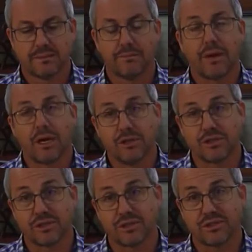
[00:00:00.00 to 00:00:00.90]

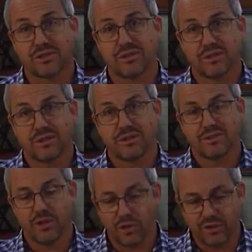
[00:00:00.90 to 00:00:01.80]
Moses,
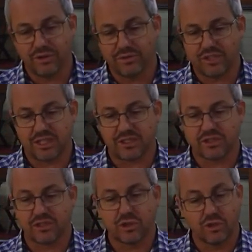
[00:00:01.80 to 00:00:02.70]
the author of
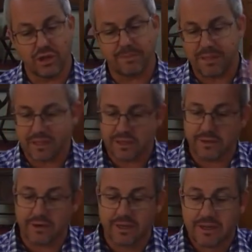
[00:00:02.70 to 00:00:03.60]
Genesis, could not be
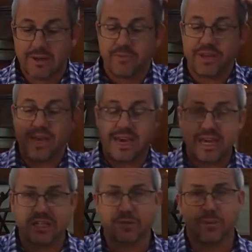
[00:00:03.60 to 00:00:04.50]
clearer. The
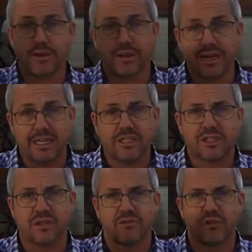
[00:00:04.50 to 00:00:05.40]

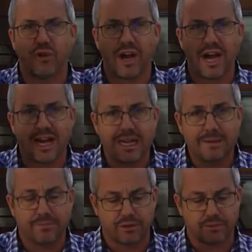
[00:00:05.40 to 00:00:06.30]
explanation for
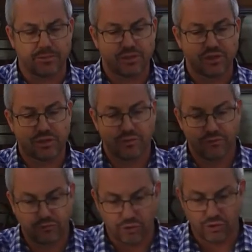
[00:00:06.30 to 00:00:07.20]
Abram's
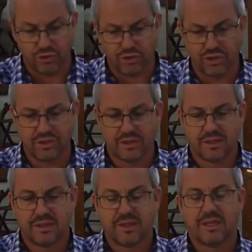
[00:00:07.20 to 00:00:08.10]
fall
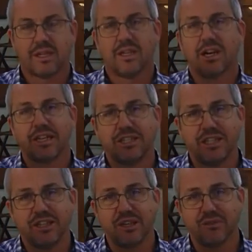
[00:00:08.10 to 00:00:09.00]
lies
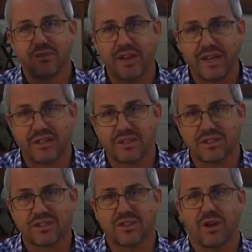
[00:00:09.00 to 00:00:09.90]
in the
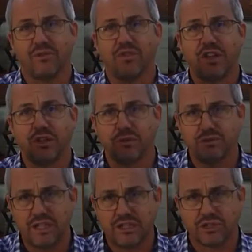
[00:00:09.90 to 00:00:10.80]
events of the
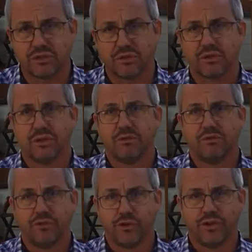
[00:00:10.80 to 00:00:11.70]
original
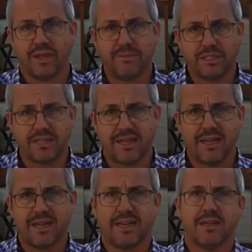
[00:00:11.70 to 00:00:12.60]
fall. Let me say
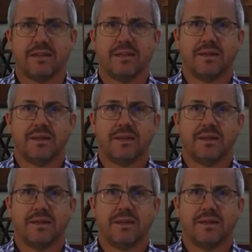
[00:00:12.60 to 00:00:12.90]
that again.